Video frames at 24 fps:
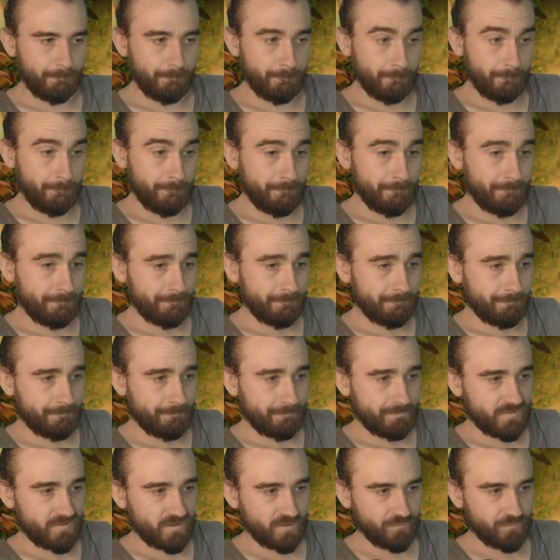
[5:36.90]
Hmm?
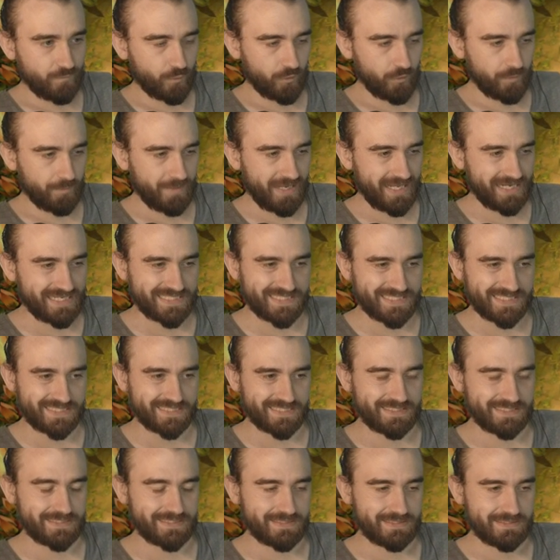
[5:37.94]
For the
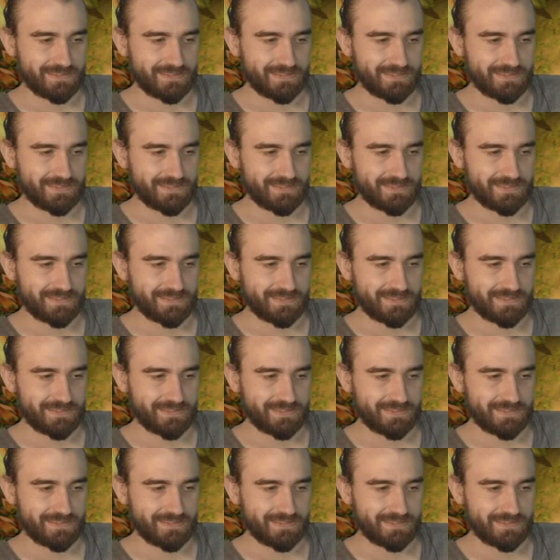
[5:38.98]
manas.